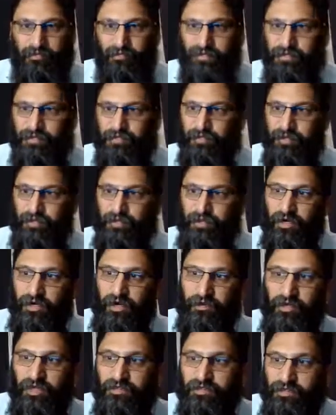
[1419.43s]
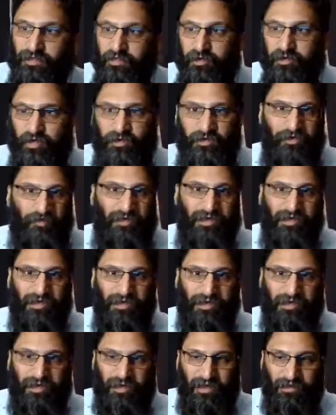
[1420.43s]
Doesn't matter how healthy you are, you may
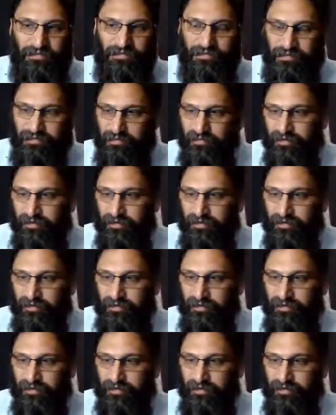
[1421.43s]
get cancer,